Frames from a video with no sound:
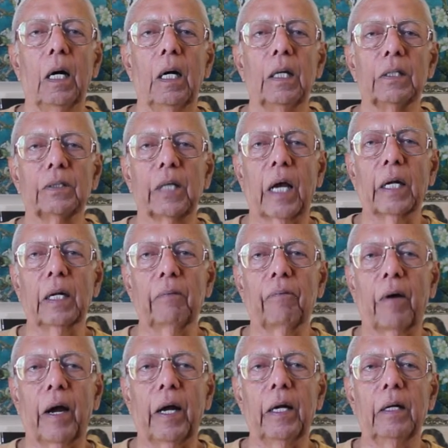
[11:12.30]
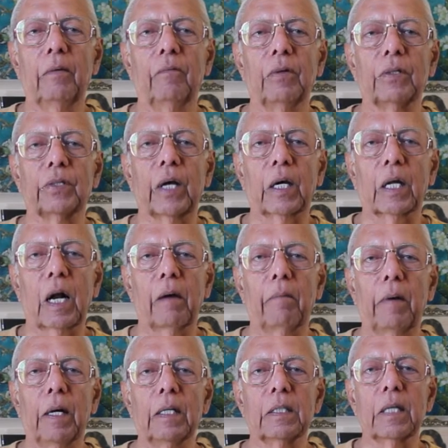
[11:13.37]
is sanctified with
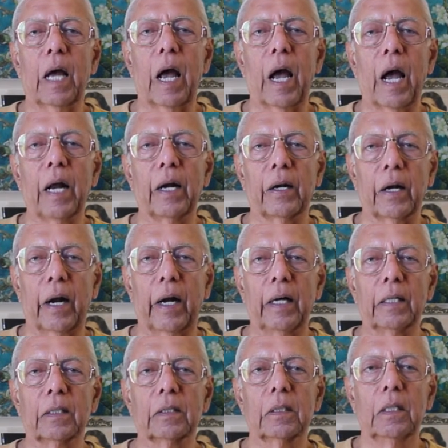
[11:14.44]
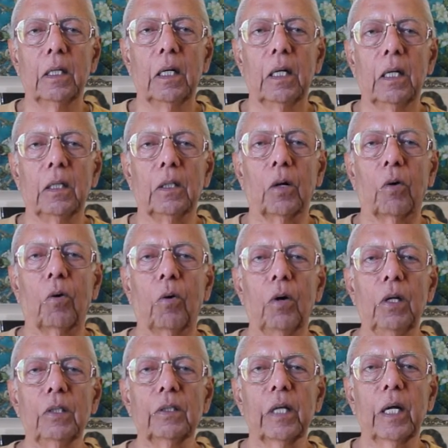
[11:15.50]
sacraments and rites. The
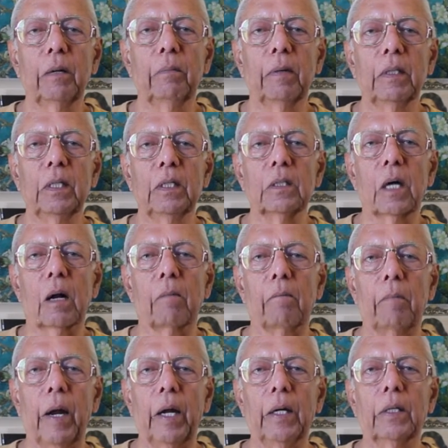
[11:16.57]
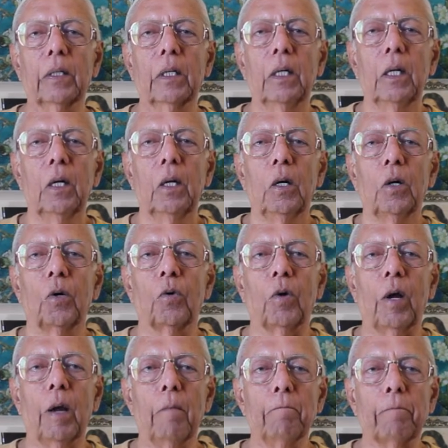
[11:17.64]
holy ceremonies are meant
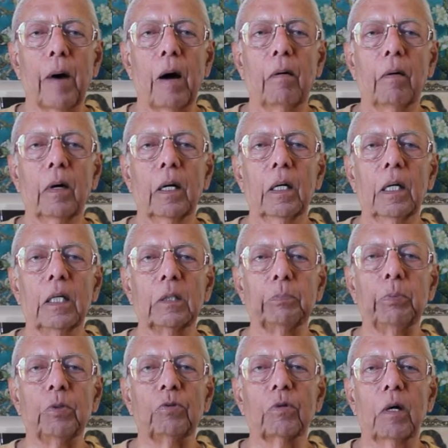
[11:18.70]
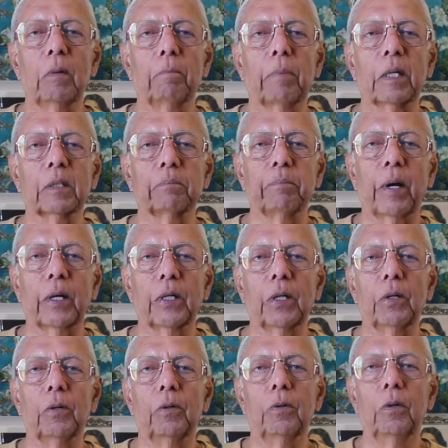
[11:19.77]
to empower a spiritual
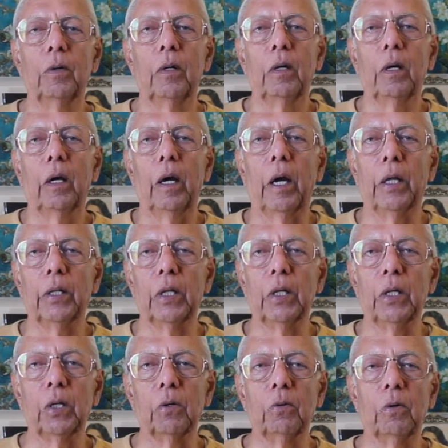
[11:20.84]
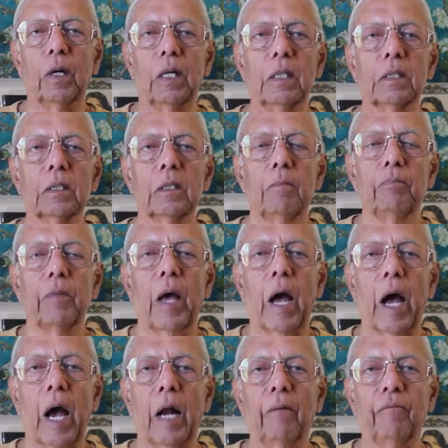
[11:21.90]
perspective in individuals
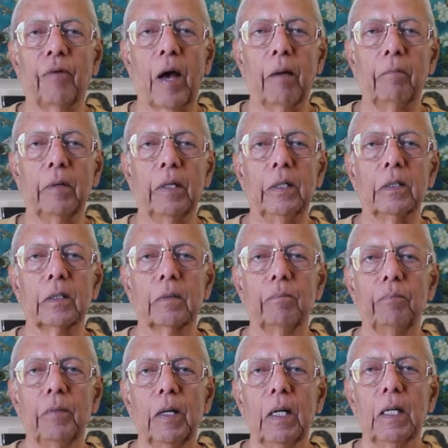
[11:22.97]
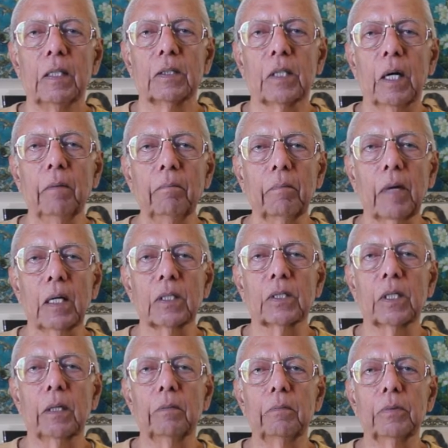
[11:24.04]
and families. Some
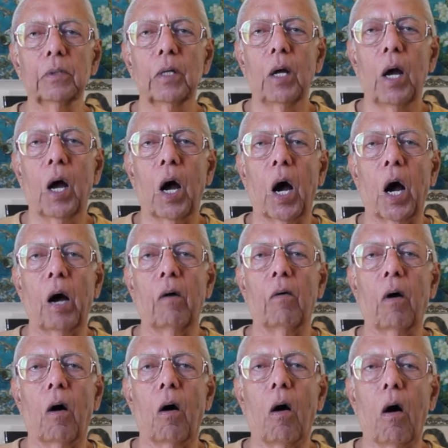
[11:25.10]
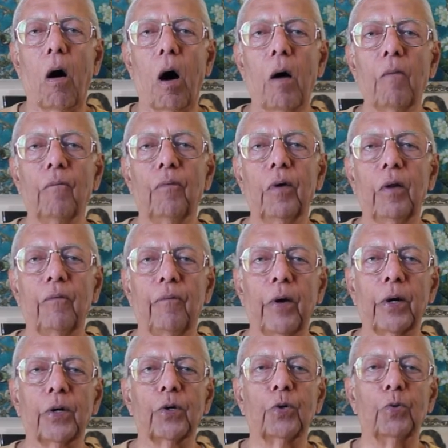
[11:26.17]
customs have a harmful
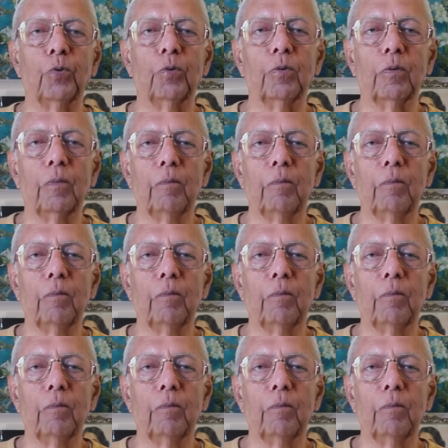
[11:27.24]
effect too.